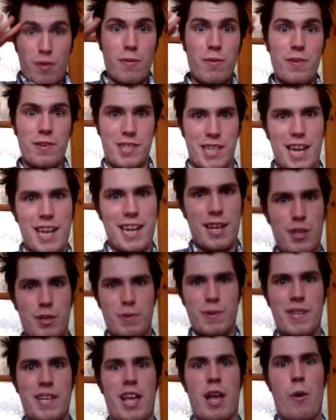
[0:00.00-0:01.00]
going to take into
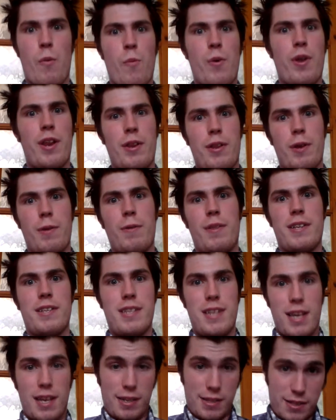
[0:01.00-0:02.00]
account when I do this
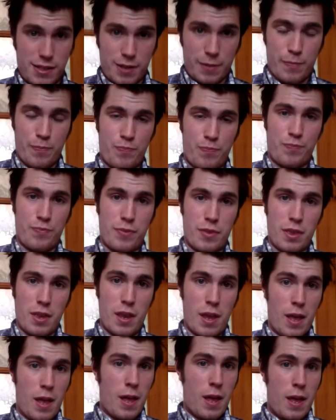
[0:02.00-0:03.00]
list.
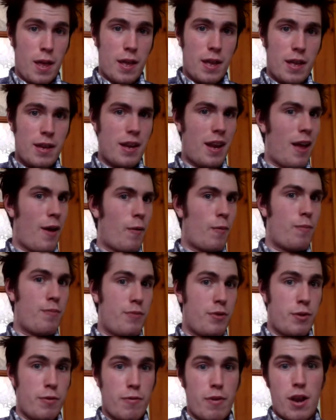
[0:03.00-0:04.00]
Now,
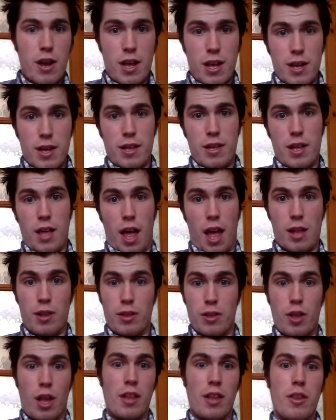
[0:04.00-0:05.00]

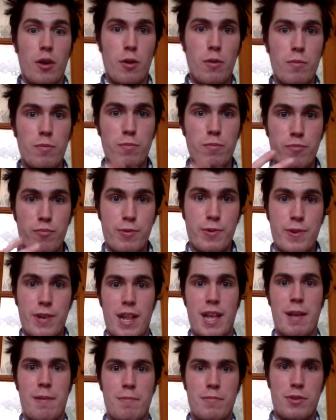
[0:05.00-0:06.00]
I don't
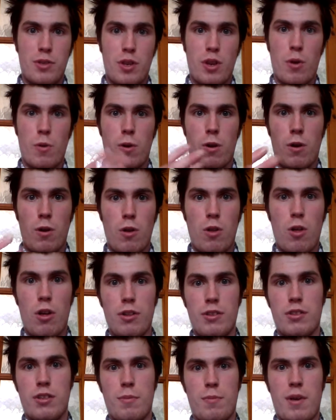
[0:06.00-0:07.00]
claim to know a
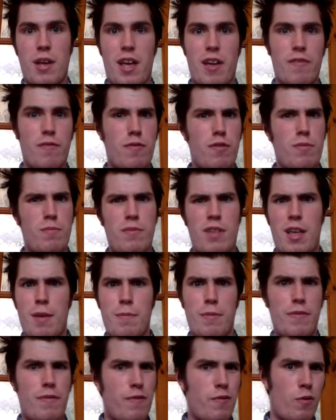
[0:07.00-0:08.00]
lot about F1 like
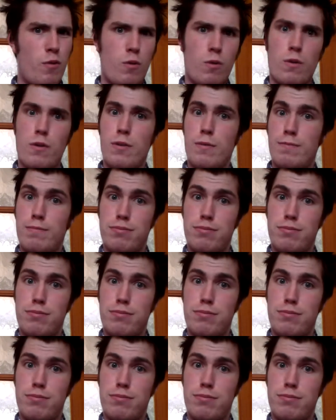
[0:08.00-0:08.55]
before